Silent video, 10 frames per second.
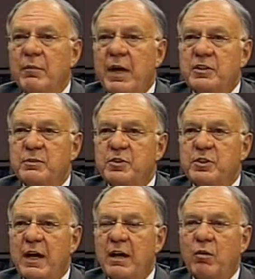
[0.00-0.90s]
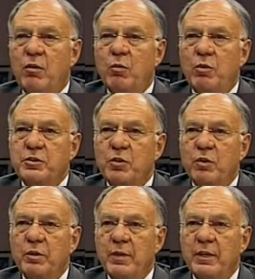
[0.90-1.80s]
management style was
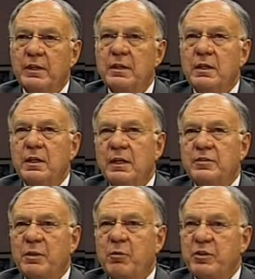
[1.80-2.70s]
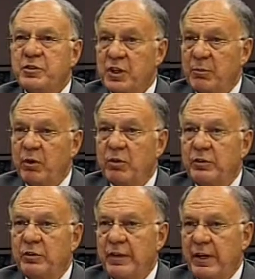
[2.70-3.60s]
going to be in some ways similar
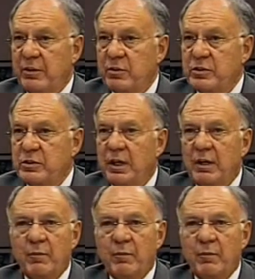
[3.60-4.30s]
to theirs.